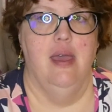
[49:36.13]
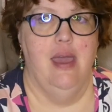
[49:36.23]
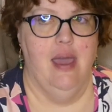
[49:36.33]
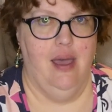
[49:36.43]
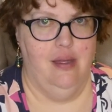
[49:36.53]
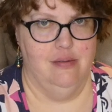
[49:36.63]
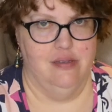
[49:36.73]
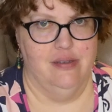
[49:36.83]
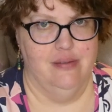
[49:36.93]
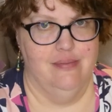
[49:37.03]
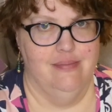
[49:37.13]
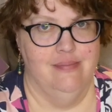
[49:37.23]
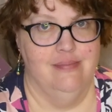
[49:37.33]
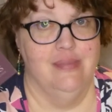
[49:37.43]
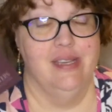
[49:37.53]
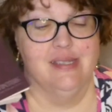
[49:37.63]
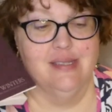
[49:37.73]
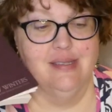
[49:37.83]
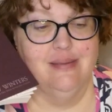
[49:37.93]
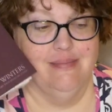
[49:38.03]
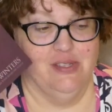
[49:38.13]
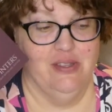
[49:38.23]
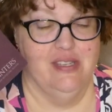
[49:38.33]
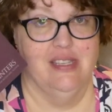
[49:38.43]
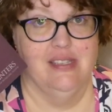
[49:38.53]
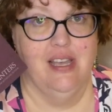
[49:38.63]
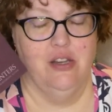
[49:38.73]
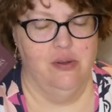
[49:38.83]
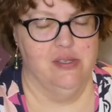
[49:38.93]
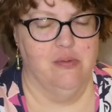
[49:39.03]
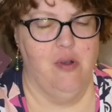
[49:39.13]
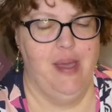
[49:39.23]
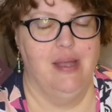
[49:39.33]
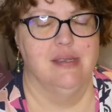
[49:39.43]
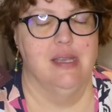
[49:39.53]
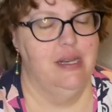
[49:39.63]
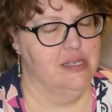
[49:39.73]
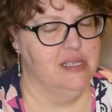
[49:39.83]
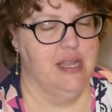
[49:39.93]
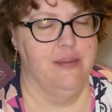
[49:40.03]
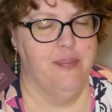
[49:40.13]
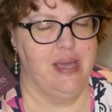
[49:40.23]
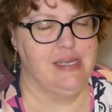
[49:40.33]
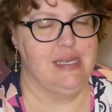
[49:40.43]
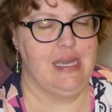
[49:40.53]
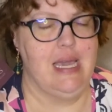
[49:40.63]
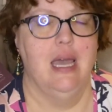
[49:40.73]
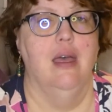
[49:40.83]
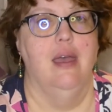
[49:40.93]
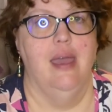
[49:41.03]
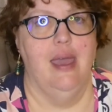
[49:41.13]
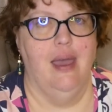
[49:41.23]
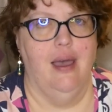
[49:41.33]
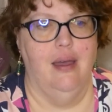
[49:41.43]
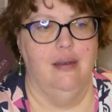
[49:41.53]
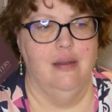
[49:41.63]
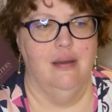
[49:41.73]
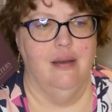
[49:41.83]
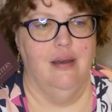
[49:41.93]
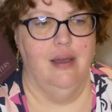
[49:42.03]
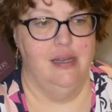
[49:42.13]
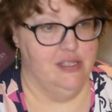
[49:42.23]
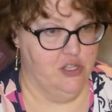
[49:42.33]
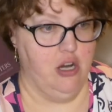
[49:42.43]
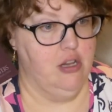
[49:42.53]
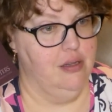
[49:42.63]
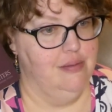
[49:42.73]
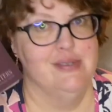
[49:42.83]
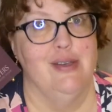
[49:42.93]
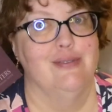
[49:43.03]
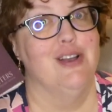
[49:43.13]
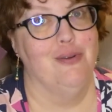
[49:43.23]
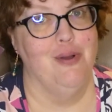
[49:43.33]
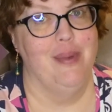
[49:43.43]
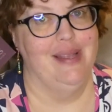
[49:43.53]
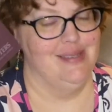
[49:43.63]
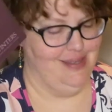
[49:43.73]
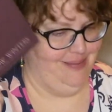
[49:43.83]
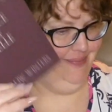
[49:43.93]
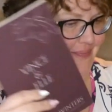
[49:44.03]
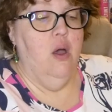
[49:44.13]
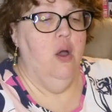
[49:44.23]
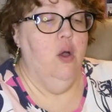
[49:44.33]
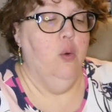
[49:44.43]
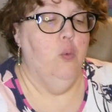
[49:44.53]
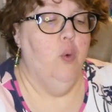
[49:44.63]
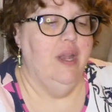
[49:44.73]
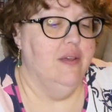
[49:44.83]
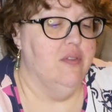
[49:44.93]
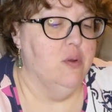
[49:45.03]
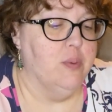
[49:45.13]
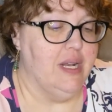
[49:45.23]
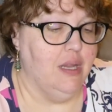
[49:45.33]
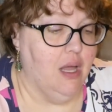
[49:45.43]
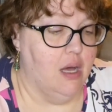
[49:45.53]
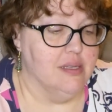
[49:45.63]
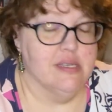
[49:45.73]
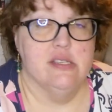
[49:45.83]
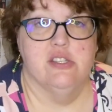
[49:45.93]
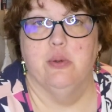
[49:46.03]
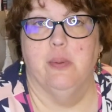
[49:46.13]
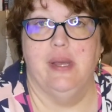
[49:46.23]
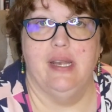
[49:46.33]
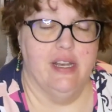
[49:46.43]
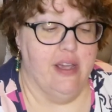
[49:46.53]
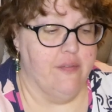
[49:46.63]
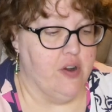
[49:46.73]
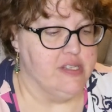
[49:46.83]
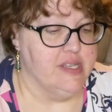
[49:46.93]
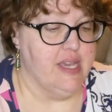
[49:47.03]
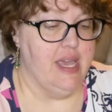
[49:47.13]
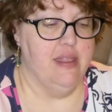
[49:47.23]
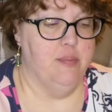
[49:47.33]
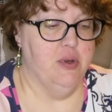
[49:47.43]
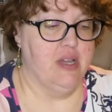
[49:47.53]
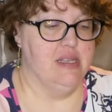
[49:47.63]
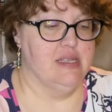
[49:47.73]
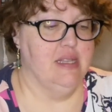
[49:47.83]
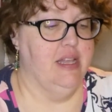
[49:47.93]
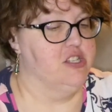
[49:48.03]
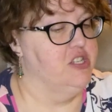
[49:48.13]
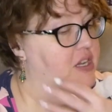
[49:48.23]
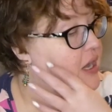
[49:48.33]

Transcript: And yes, so this is, I know it's a romance. It is spicy and it's dark. So dark romance. One of the read-alongs is to read diversely and the book selection,